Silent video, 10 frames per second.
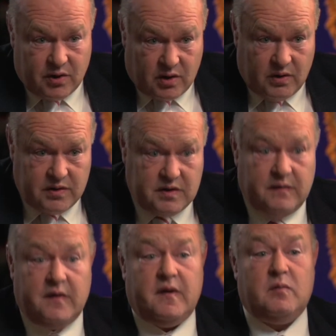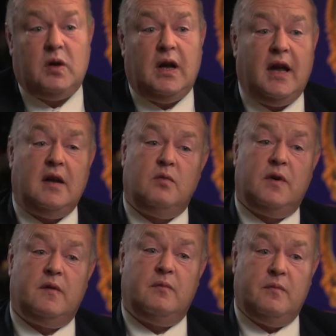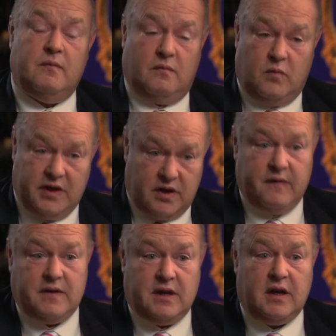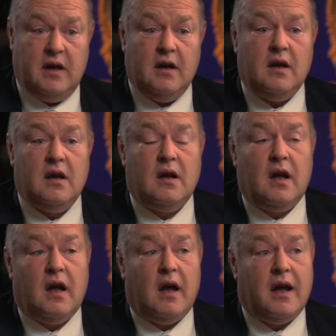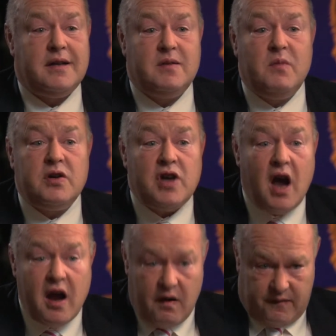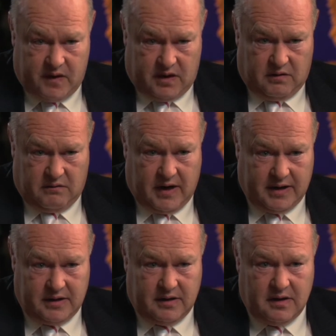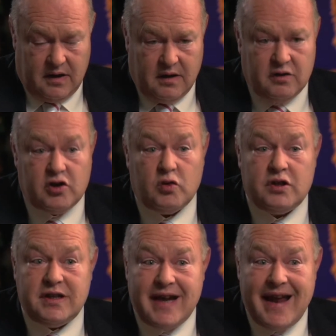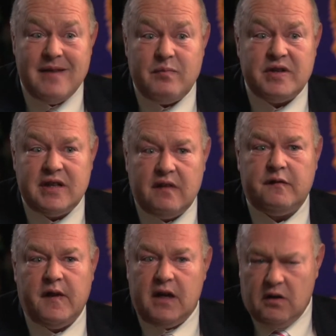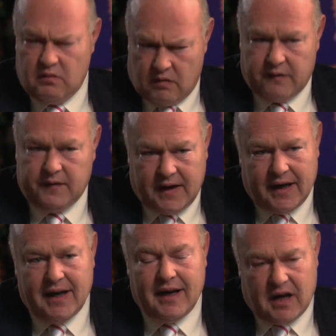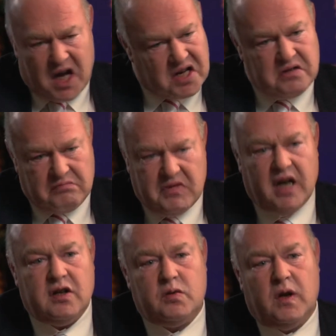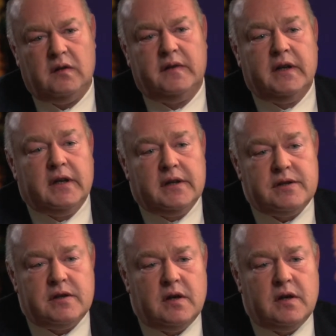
necrosis of the femoral head with resurfacing has a much higher failure rate. So 10% failure roughly at 10 to 12 years.